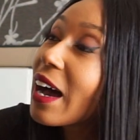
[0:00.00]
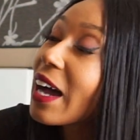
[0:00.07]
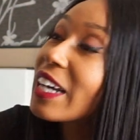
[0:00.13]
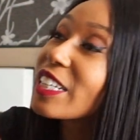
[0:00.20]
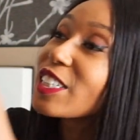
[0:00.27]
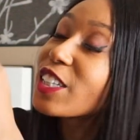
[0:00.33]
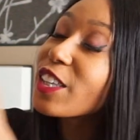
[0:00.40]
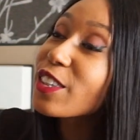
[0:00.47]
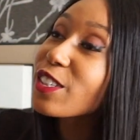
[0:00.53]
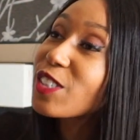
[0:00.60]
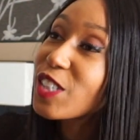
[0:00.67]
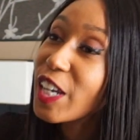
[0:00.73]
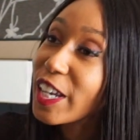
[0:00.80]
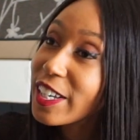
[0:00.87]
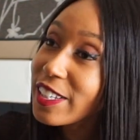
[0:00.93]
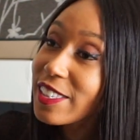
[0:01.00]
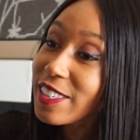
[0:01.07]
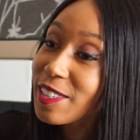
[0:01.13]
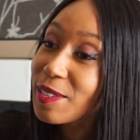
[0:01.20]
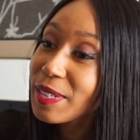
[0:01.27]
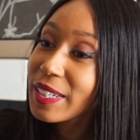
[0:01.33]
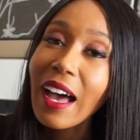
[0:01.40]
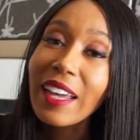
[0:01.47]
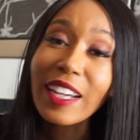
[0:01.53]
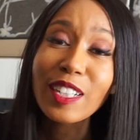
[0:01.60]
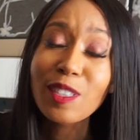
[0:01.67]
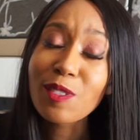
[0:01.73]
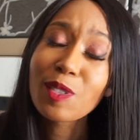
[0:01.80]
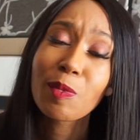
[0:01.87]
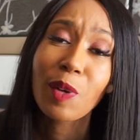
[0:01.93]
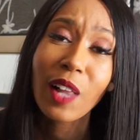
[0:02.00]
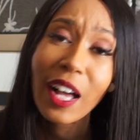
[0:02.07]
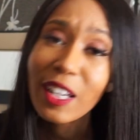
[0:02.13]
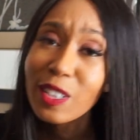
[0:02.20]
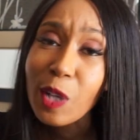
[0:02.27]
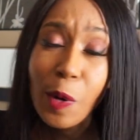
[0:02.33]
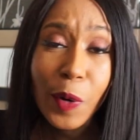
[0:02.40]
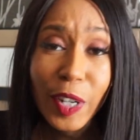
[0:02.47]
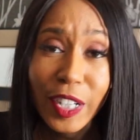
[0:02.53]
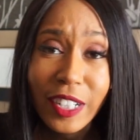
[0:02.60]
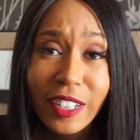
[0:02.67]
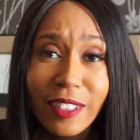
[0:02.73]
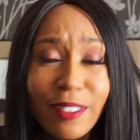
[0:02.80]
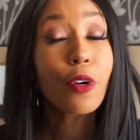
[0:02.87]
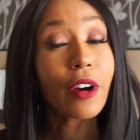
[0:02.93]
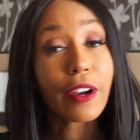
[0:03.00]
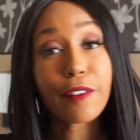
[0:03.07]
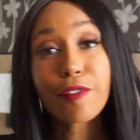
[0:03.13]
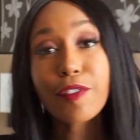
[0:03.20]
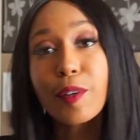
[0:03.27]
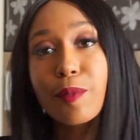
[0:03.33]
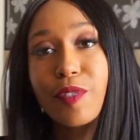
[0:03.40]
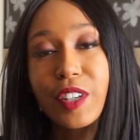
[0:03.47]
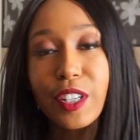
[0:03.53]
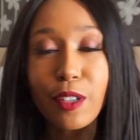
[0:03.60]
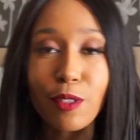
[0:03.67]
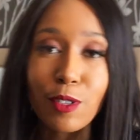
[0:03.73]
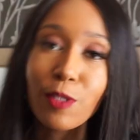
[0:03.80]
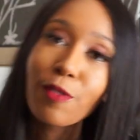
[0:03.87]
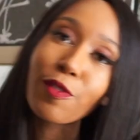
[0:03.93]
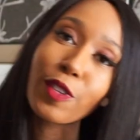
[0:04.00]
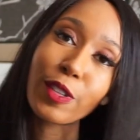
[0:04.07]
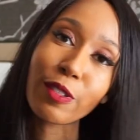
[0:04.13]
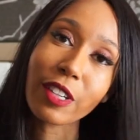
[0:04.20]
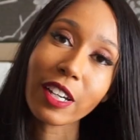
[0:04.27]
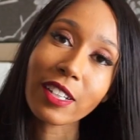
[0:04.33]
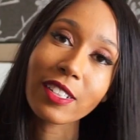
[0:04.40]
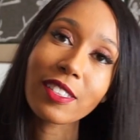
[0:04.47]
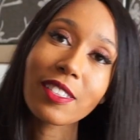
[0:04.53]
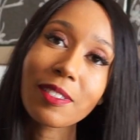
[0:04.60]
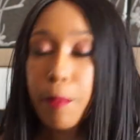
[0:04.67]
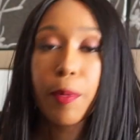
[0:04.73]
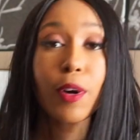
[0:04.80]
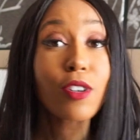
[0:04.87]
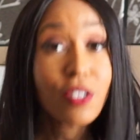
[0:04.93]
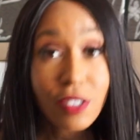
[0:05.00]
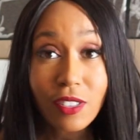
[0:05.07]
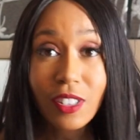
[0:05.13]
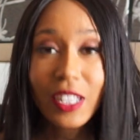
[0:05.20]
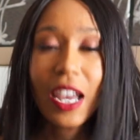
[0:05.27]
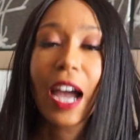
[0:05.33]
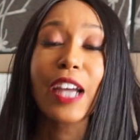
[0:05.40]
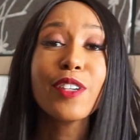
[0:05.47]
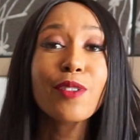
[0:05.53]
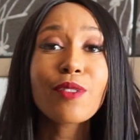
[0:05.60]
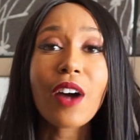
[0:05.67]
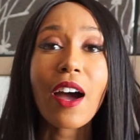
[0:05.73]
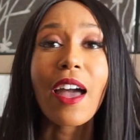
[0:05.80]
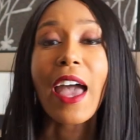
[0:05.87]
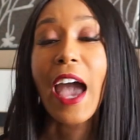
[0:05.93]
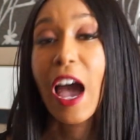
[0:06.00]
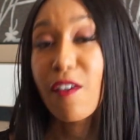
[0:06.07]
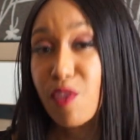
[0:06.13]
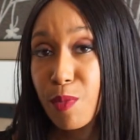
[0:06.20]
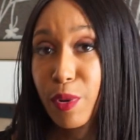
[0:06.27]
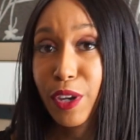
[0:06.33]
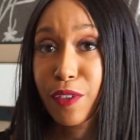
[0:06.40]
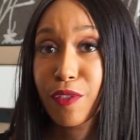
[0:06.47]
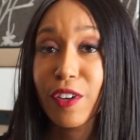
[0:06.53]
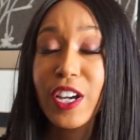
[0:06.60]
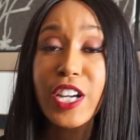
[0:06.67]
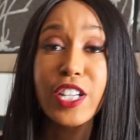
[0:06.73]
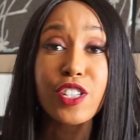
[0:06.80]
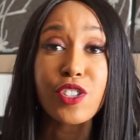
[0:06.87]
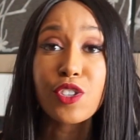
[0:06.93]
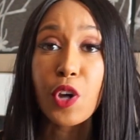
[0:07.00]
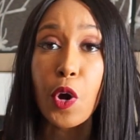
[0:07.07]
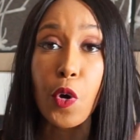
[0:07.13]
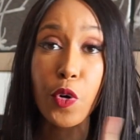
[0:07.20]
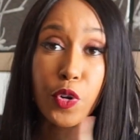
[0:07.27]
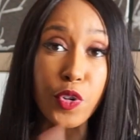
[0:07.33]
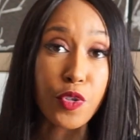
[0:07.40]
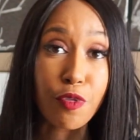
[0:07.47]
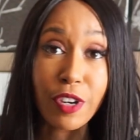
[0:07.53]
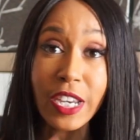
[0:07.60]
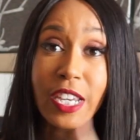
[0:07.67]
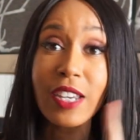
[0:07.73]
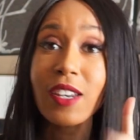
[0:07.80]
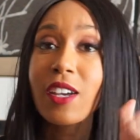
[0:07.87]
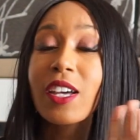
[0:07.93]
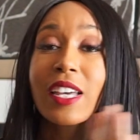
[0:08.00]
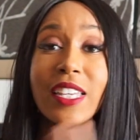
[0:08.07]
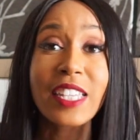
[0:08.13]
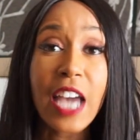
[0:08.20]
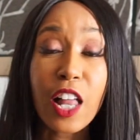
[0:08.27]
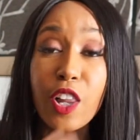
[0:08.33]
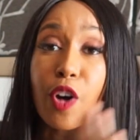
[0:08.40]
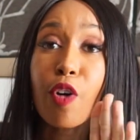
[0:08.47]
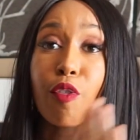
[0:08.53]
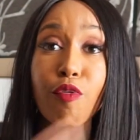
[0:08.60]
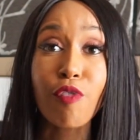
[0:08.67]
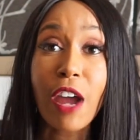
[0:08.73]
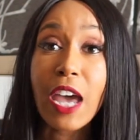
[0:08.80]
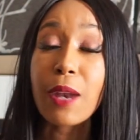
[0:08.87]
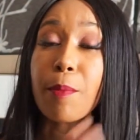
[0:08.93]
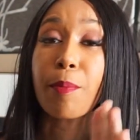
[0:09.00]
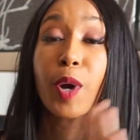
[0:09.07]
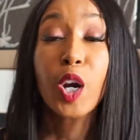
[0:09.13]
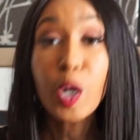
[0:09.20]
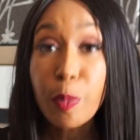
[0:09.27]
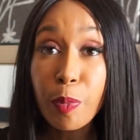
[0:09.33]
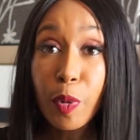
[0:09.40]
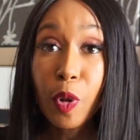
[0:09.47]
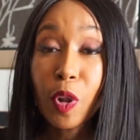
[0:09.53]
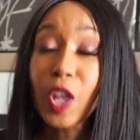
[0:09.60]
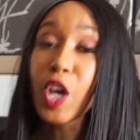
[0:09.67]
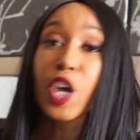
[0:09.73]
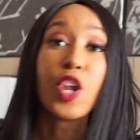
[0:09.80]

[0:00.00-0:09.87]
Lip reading: I shut the shades, and I do some class homework, or I film videos for you guys. Personally, I do not have a boyfriend, so green, yellow, red, purple,